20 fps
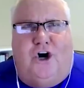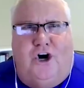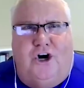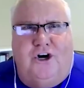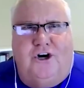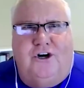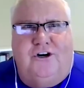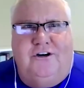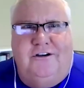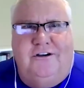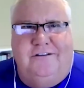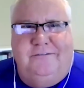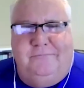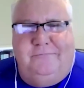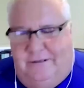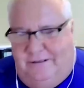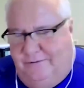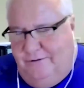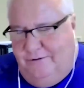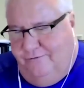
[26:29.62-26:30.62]
your
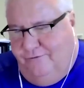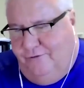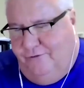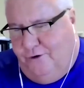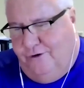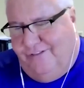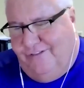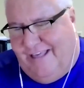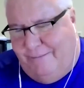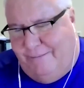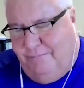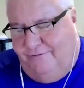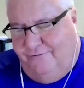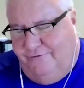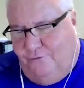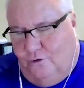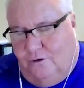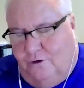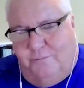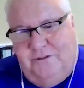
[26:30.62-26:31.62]
car, you've heard of
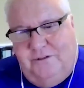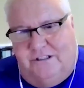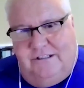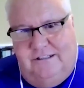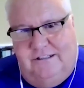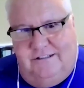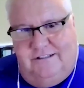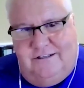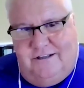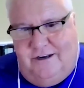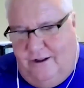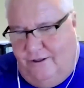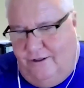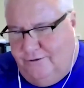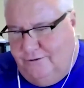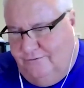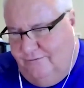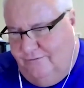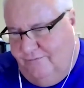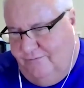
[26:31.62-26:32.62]
that before, but it's
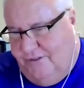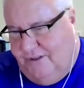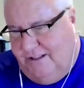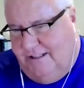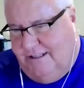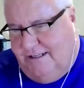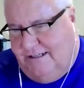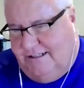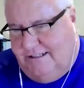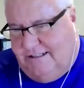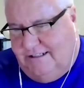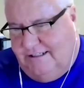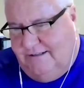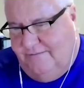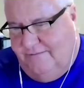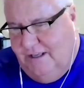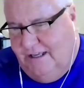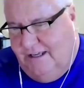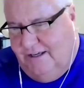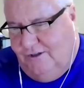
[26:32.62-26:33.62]
another thing
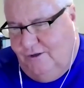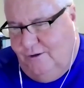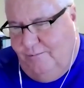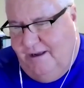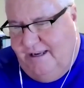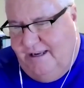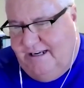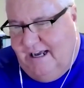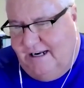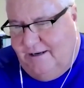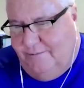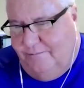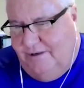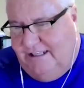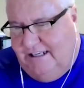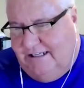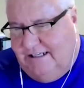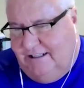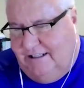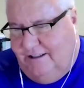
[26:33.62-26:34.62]
that you may
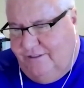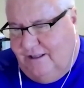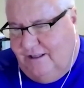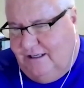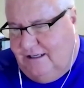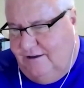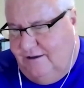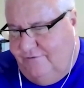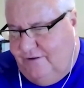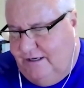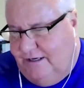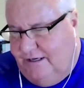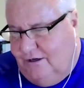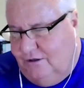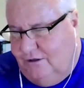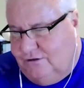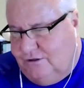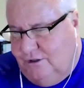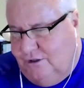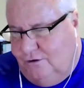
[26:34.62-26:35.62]
not immediately think of.
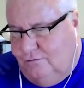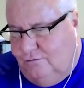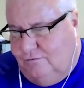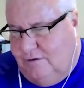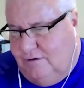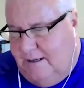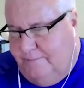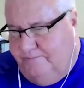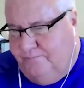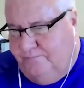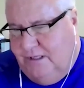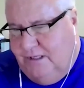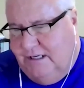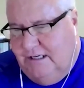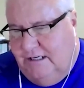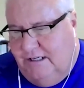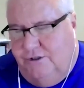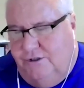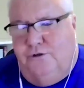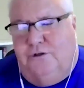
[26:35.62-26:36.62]
And also,
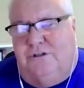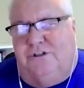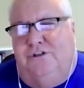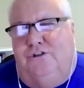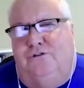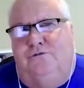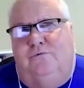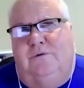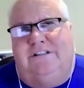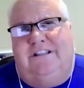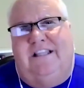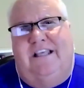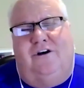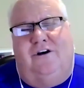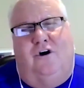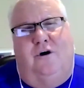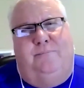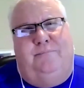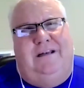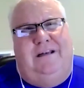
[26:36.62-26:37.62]
you can do
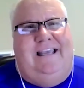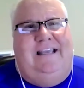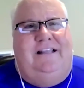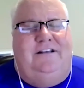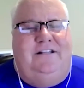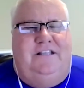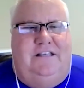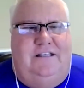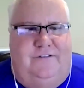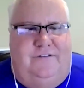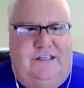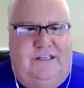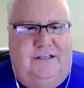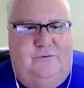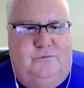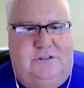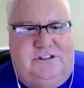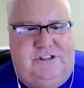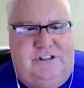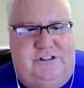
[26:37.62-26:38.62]
what they call planned
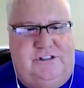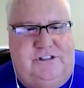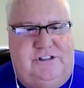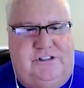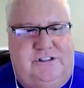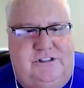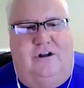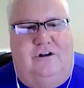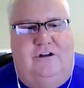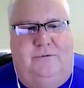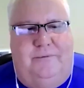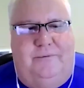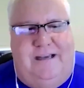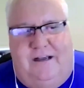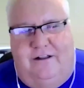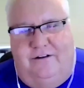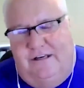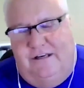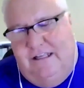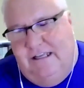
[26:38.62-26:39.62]
giving, which is all
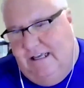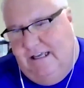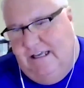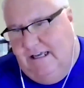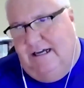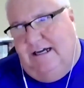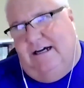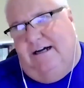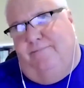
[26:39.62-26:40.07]
about